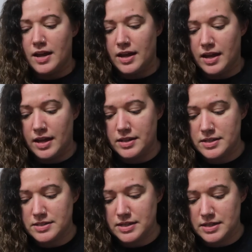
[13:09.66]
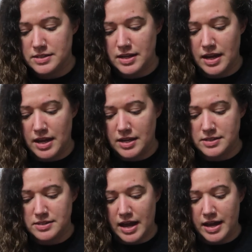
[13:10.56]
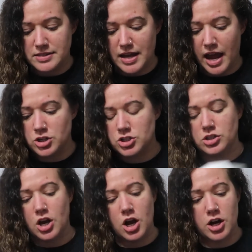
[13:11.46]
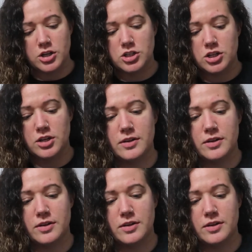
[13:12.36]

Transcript: And this is a size extra large.